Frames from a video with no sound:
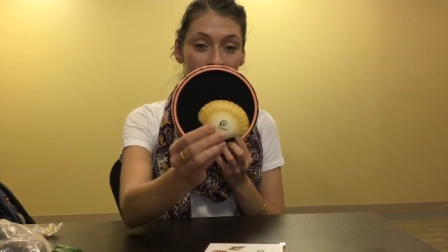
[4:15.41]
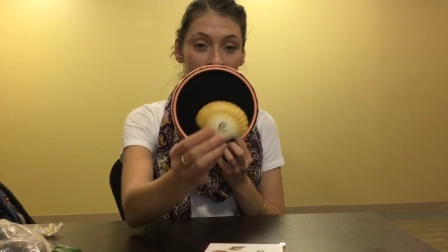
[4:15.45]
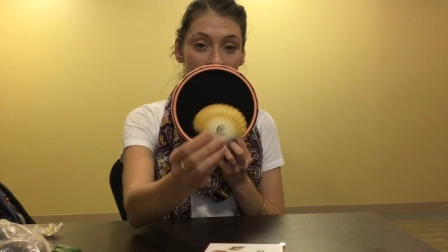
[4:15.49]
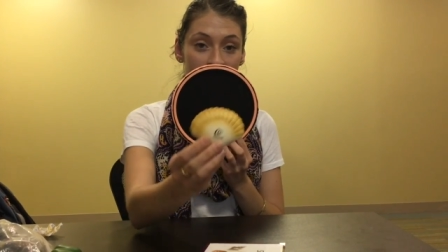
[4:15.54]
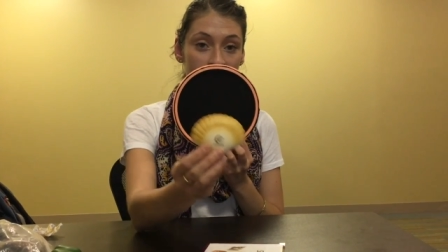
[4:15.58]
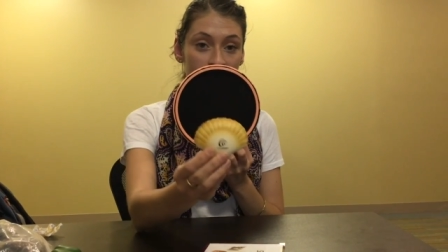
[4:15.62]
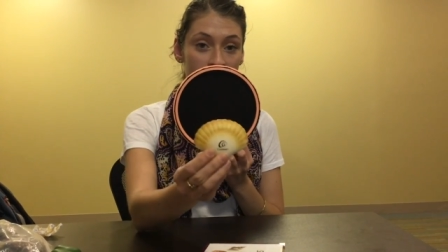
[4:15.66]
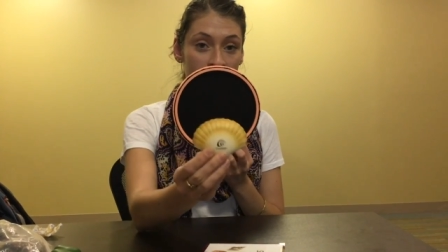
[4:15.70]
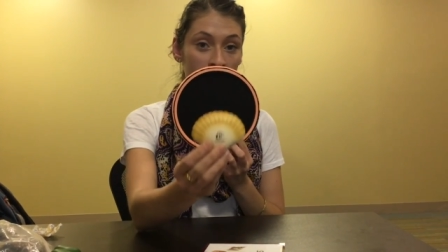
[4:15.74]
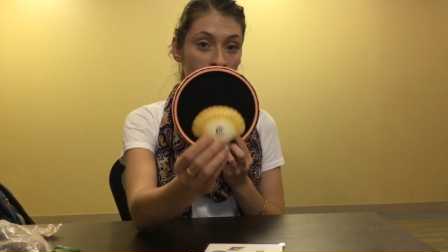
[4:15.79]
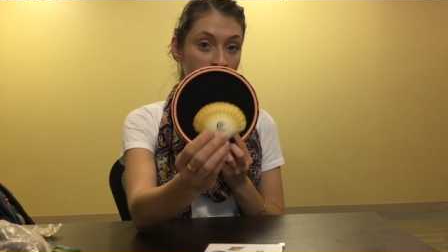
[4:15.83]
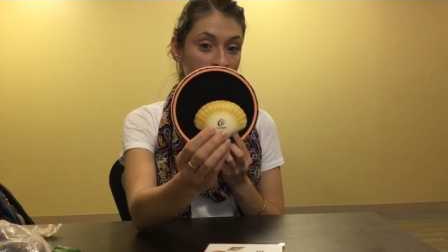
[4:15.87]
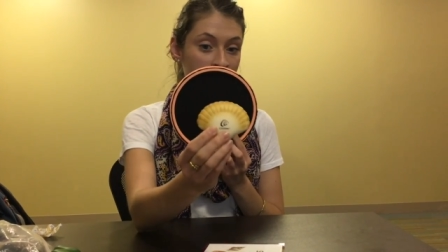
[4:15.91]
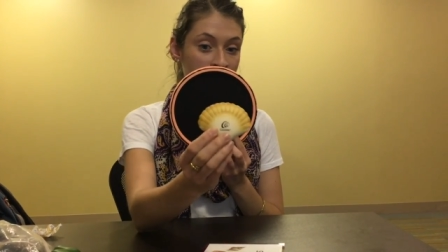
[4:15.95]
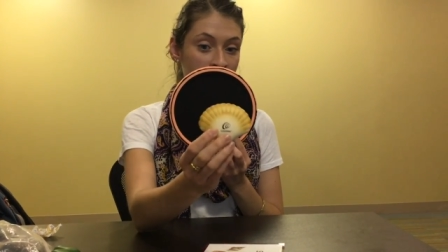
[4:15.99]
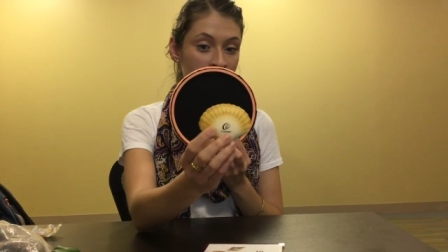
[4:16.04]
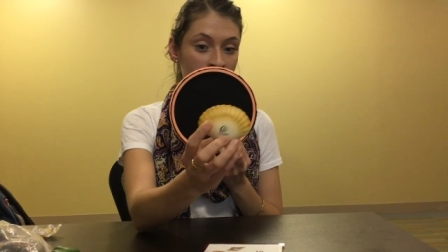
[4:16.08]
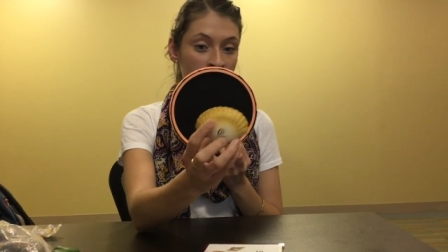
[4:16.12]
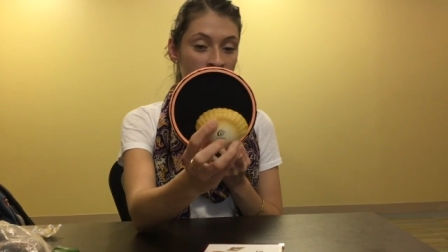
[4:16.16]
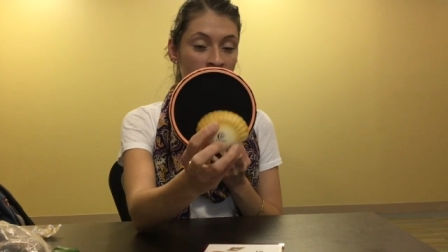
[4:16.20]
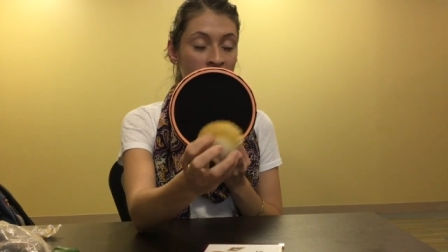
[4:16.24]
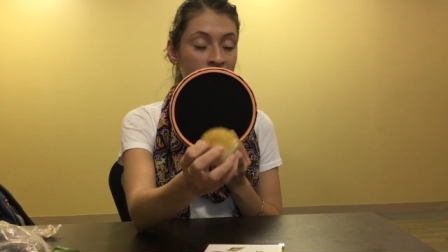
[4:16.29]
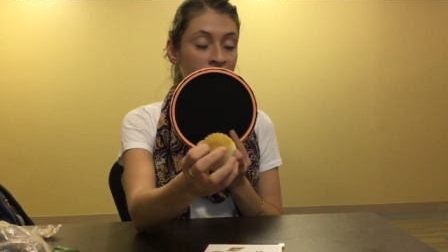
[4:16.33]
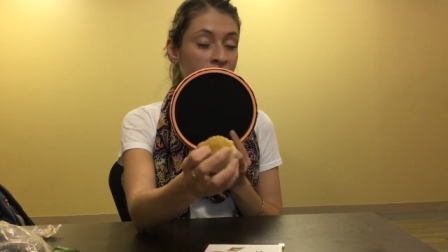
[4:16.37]
and show it to the
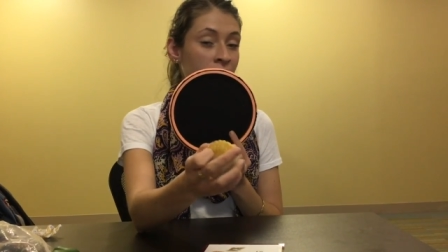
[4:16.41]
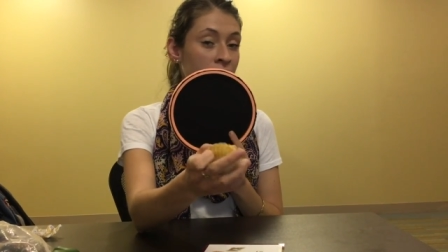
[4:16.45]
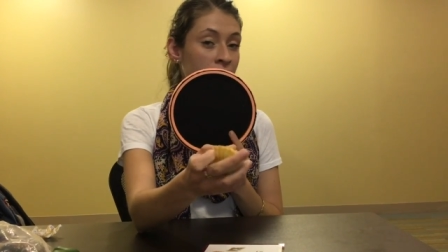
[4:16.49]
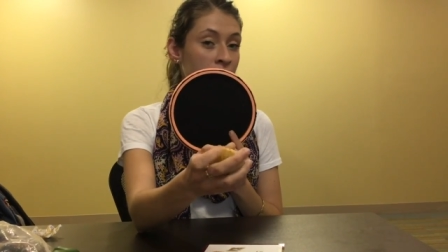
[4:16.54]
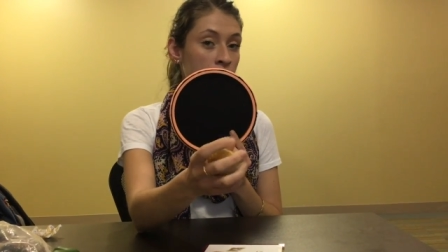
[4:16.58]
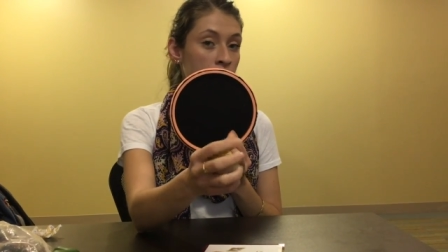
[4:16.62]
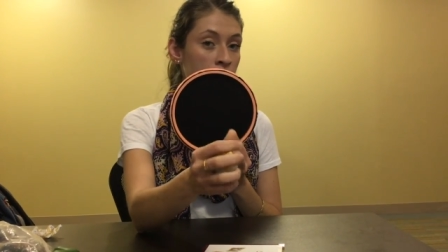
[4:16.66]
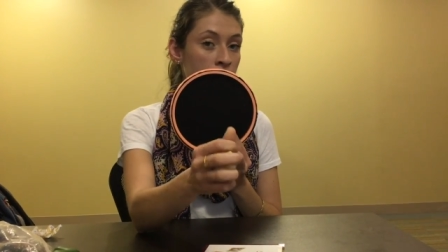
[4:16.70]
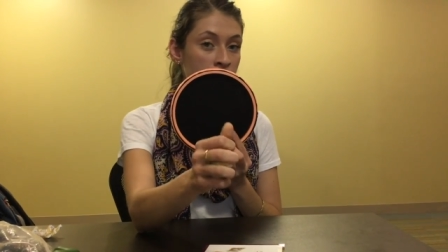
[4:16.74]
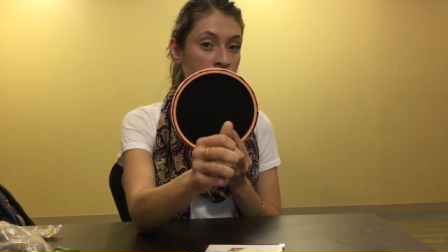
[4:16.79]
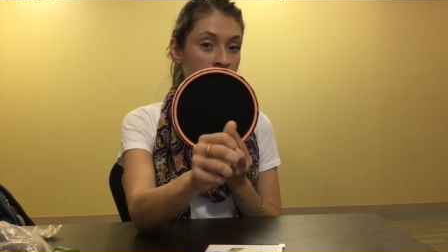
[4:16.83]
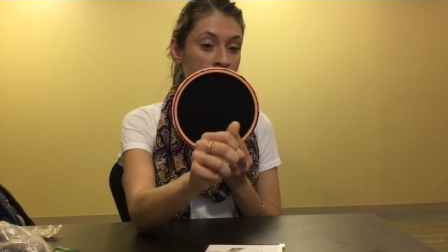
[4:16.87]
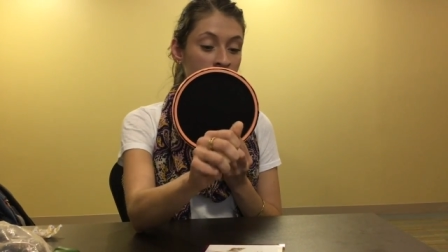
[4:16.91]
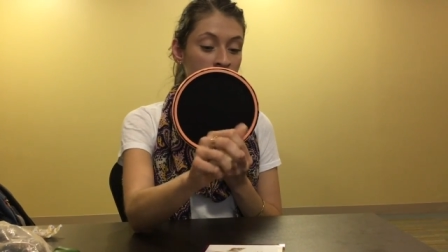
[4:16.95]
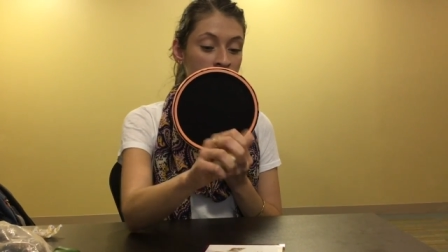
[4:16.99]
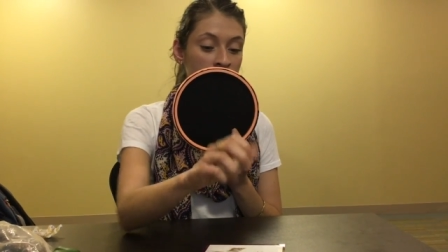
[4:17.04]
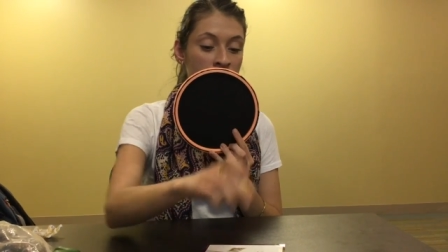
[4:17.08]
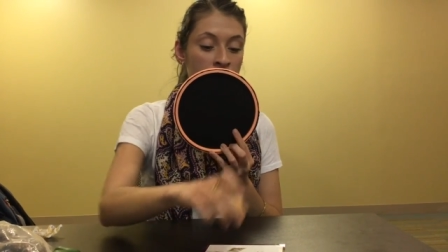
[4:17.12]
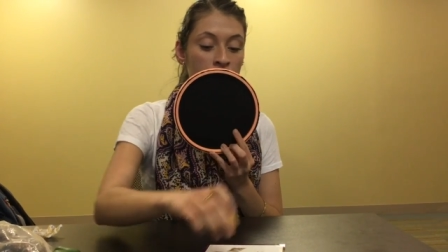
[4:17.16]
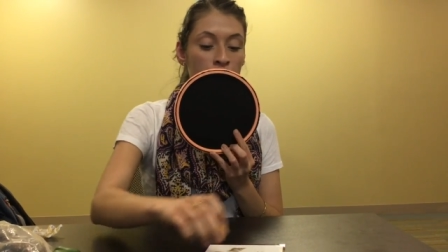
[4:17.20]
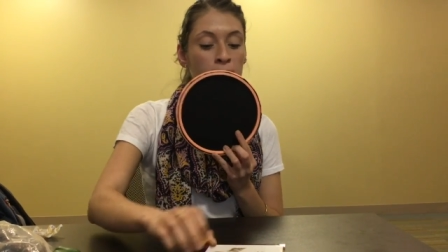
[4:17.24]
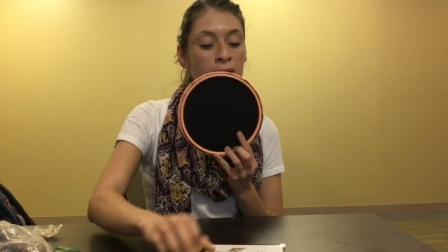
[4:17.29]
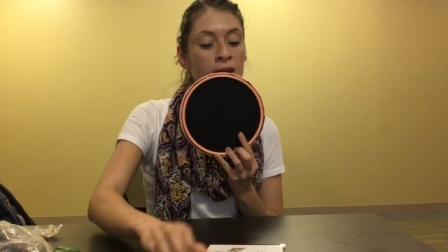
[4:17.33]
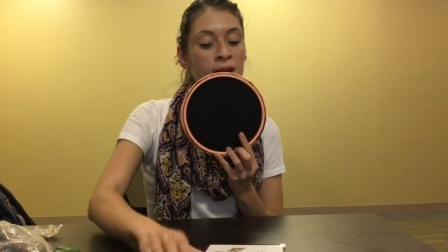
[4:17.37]
child and let them touch
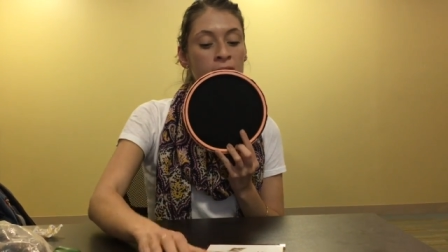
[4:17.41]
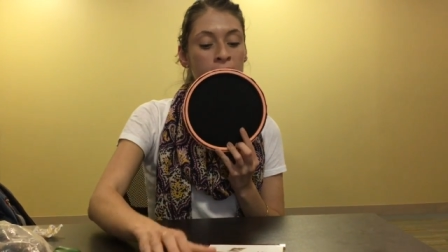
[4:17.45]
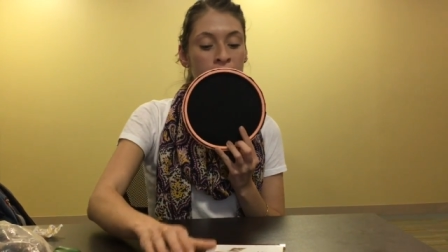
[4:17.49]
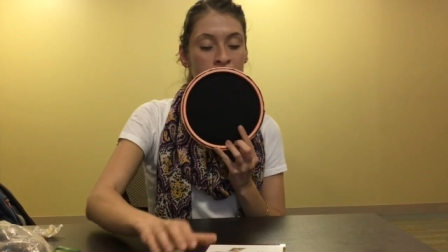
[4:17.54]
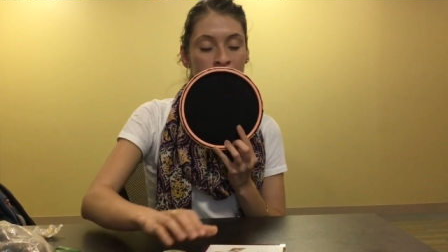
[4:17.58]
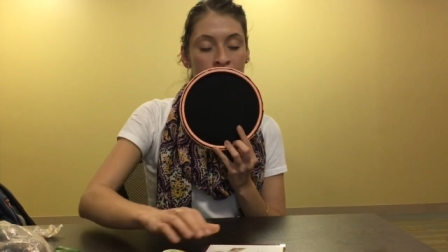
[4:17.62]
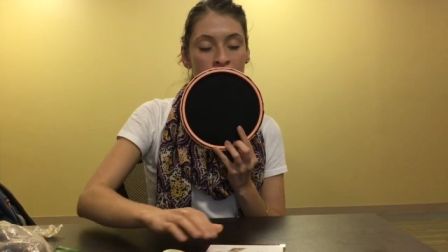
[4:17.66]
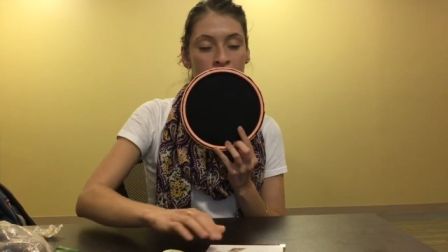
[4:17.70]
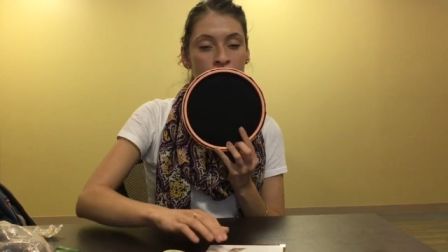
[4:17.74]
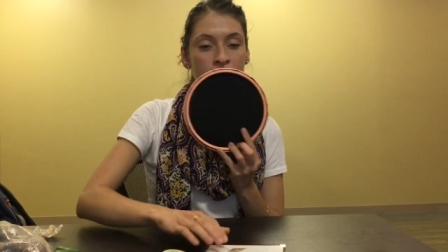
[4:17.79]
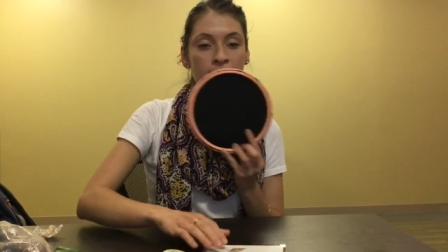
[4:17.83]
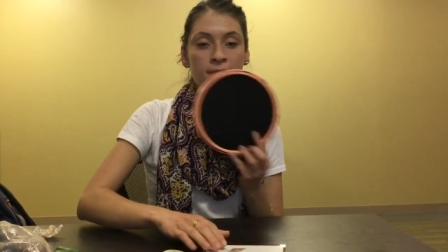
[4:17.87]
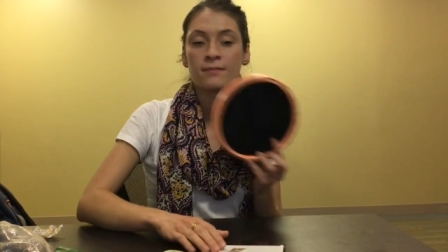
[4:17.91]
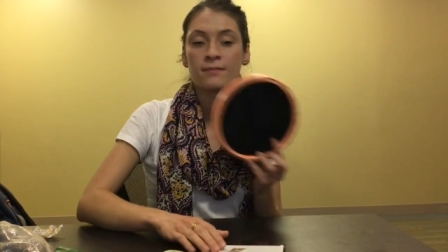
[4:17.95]
it and play with it.